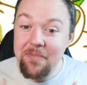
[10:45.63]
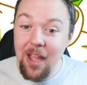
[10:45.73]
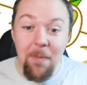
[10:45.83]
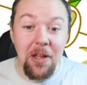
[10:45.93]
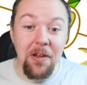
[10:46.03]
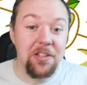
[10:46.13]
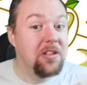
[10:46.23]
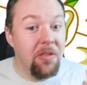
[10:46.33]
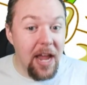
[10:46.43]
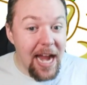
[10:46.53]
And because
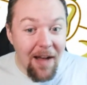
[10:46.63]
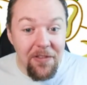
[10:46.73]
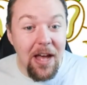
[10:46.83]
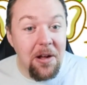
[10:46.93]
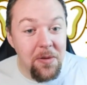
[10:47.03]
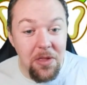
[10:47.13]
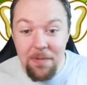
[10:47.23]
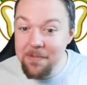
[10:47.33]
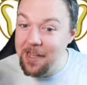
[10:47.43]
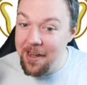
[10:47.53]
they have the
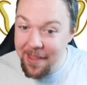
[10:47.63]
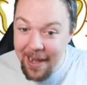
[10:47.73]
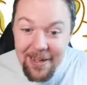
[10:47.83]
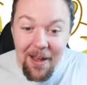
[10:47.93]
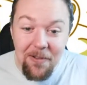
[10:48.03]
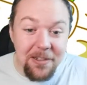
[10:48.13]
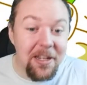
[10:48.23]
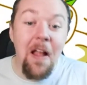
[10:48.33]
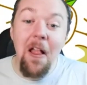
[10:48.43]
algorithms and they don't,